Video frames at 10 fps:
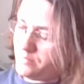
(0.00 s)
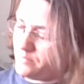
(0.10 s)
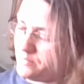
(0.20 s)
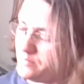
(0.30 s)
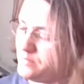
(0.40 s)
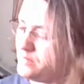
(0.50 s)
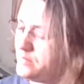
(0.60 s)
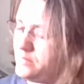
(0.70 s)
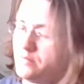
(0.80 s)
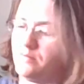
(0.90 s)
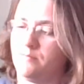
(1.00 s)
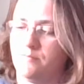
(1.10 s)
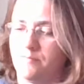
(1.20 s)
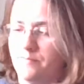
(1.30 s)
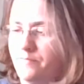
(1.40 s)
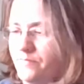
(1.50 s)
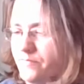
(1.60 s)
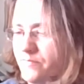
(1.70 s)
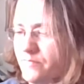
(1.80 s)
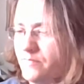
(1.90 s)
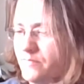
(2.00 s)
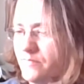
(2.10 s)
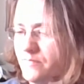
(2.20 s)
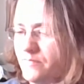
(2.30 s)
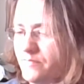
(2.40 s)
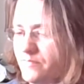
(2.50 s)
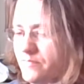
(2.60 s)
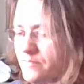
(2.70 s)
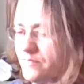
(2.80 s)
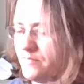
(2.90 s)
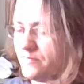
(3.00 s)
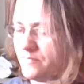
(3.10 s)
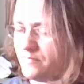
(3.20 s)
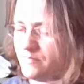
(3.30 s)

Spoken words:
[no speech]